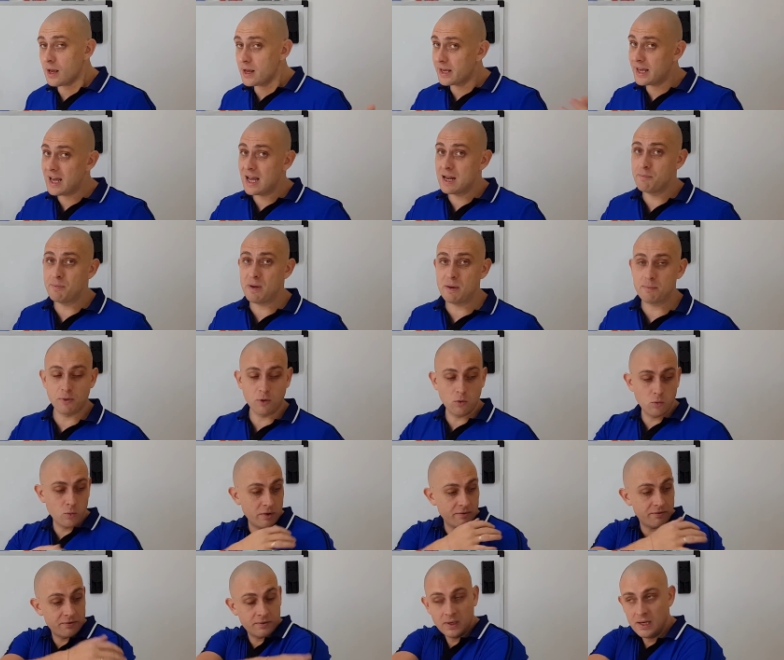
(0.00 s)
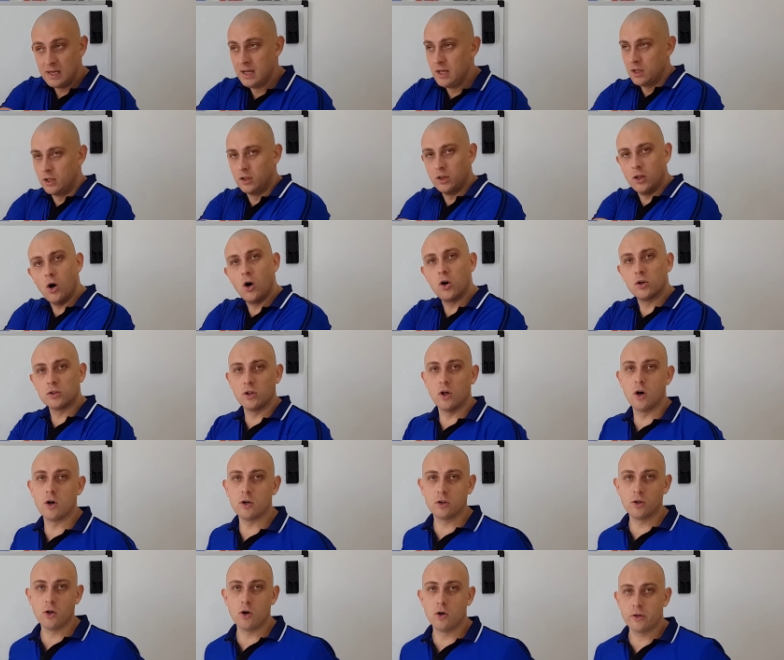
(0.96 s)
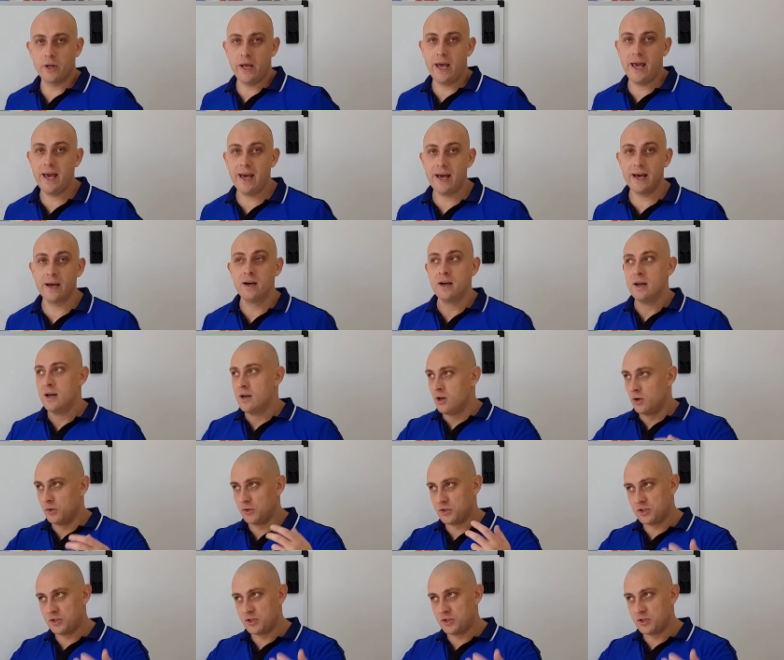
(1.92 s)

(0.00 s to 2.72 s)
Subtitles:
again, people with long hair